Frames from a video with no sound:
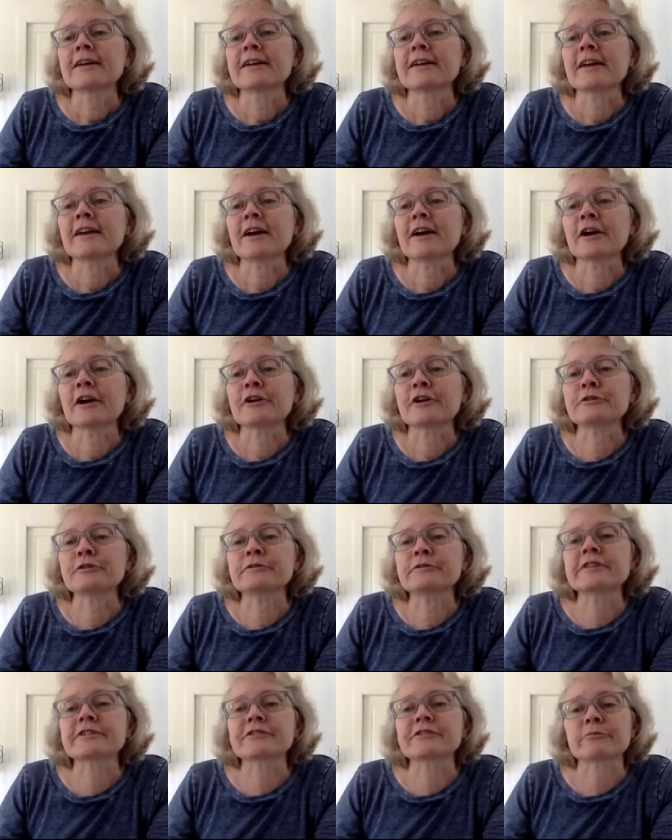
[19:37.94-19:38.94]
are you
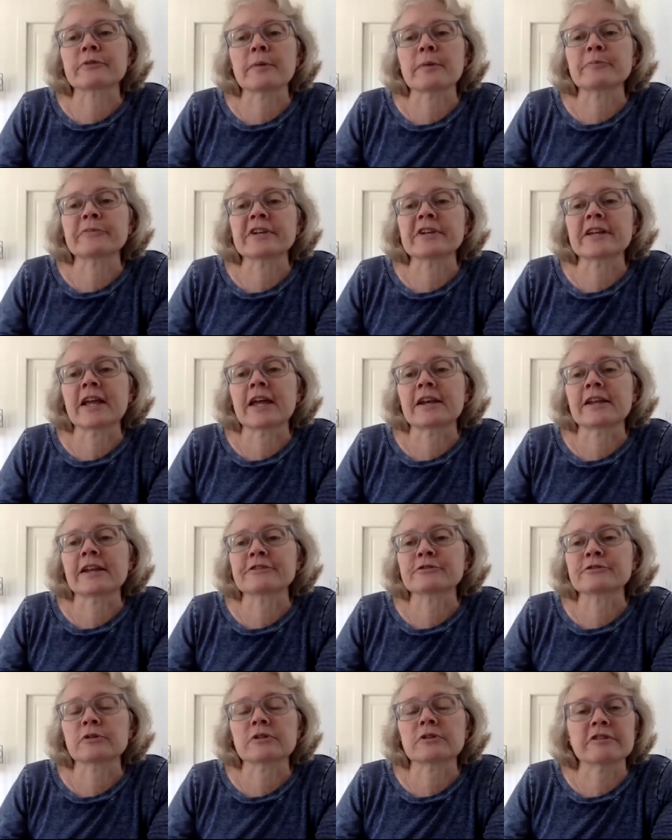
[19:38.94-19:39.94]
disrupting any
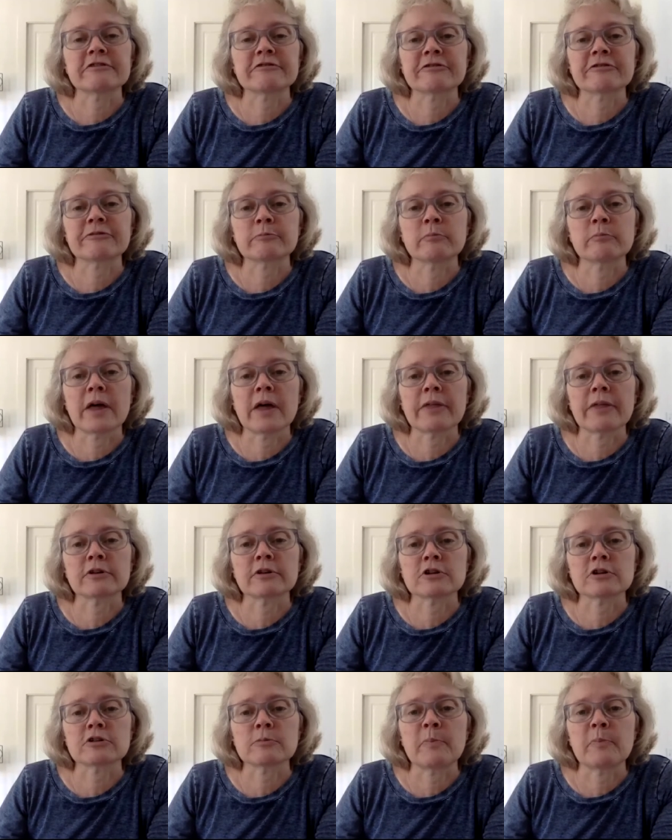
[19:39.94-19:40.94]
sort of
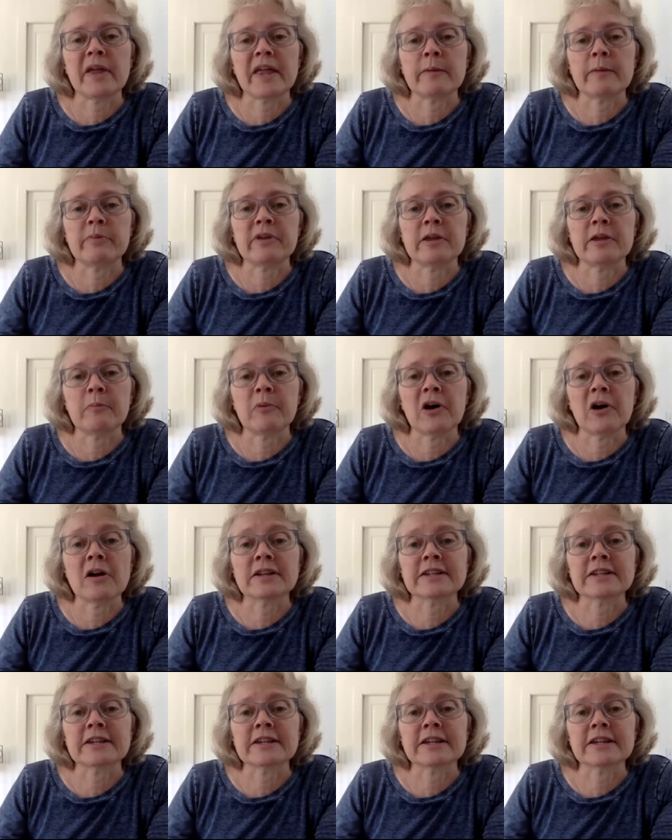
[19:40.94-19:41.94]
mother baby
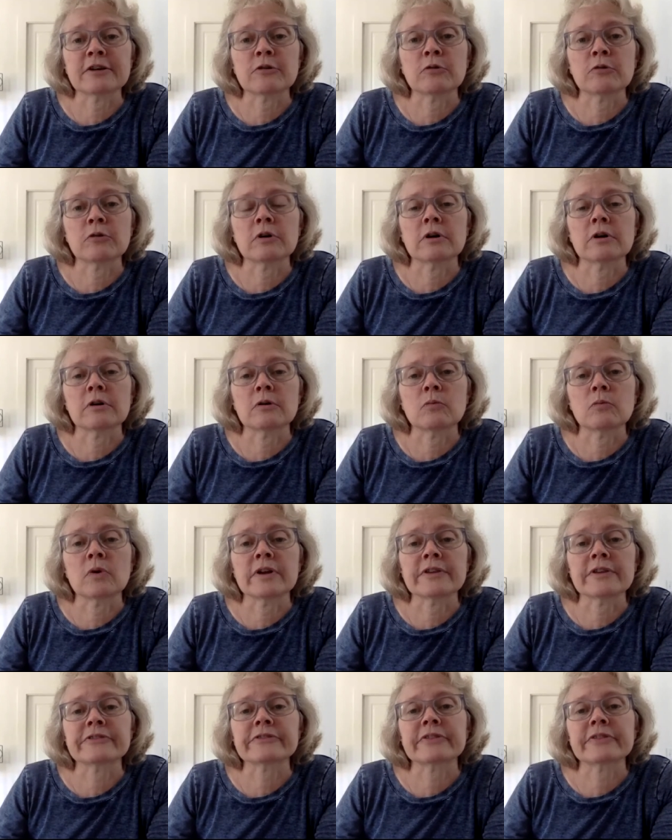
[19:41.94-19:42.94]
bonding or
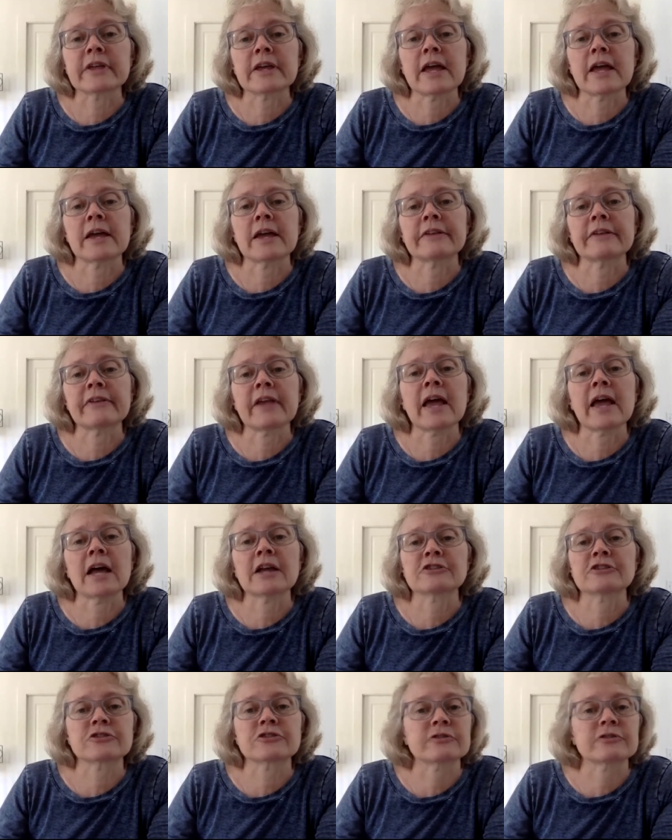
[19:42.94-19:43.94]
once the eggs
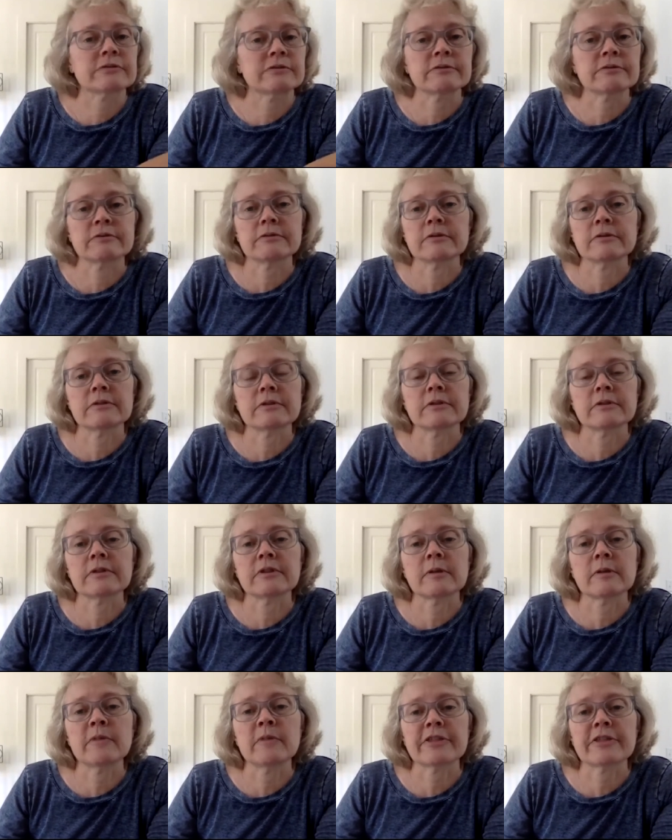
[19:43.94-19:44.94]
hatch
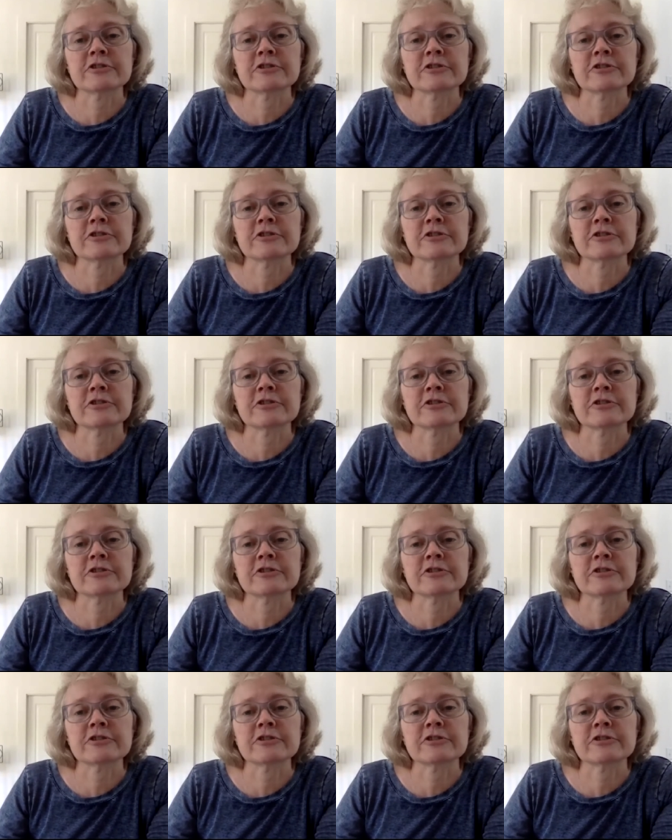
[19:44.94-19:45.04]
the mother's